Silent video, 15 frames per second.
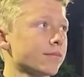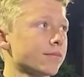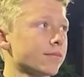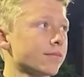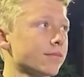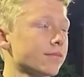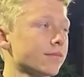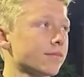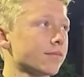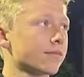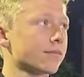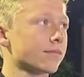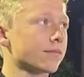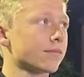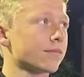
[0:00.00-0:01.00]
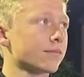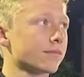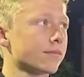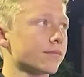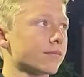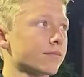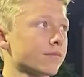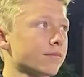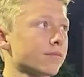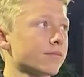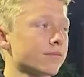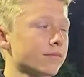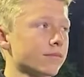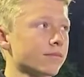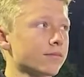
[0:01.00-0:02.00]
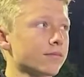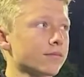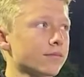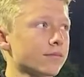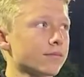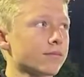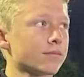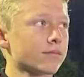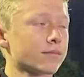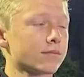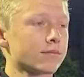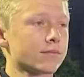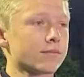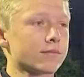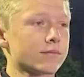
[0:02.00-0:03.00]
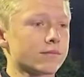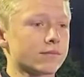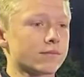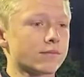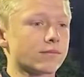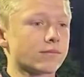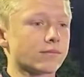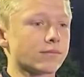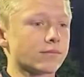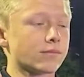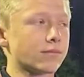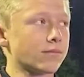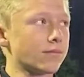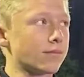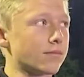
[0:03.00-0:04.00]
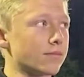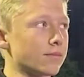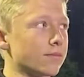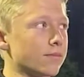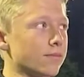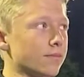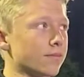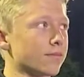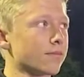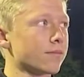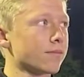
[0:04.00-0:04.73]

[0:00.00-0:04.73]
This person isn't speaking.